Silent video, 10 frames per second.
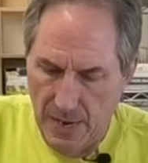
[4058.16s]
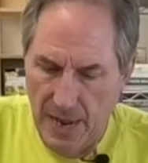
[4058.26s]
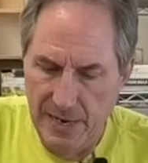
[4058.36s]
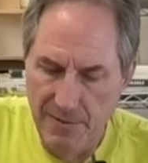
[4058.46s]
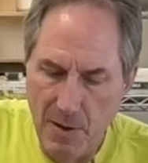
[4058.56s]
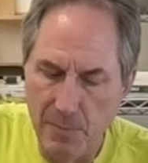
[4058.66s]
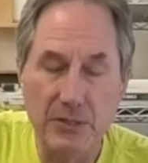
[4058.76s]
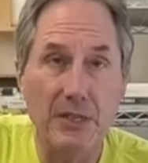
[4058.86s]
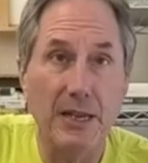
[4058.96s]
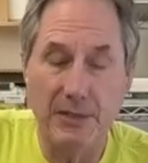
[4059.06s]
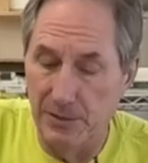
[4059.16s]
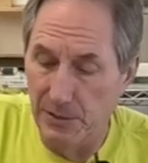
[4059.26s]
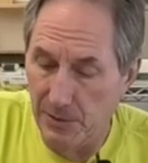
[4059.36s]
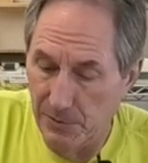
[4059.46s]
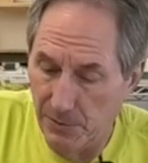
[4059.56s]
I leave my mistakes in
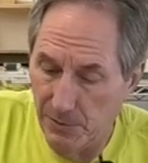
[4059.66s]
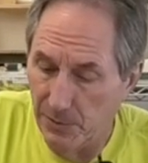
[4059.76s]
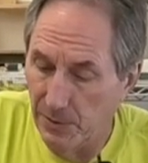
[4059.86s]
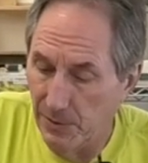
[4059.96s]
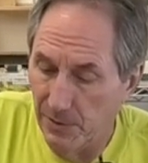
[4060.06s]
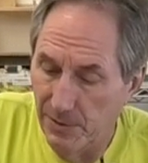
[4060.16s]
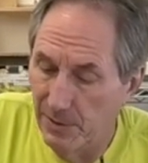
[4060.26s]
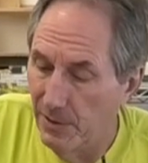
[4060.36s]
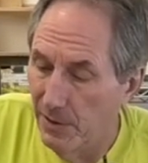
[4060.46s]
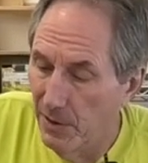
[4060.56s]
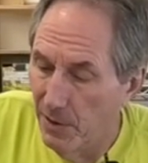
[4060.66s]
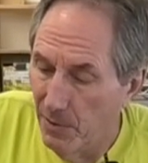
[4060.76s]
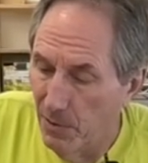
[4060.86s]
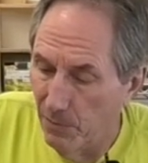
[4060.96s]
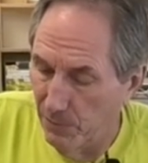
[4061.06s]
here so you can
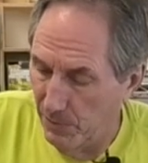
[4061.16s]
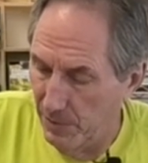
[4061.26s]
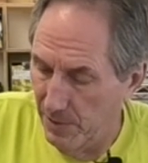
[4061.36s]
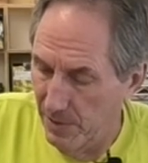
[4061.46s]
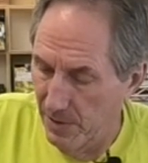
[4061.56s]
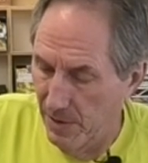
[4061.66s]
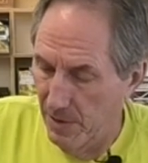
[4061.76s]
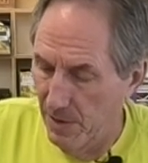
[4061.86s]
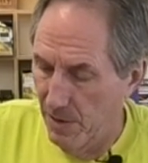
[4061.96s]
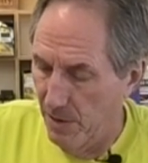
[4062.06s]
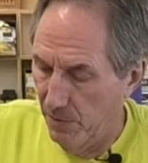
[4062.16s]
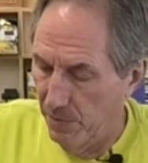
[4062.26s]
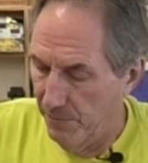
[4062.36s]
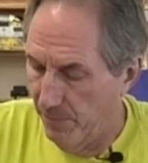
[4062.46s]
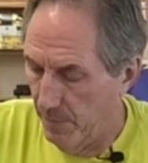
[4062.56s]
hopefully
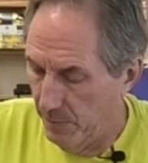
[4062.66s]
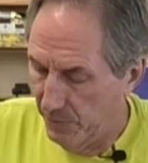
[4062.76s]
learn from them.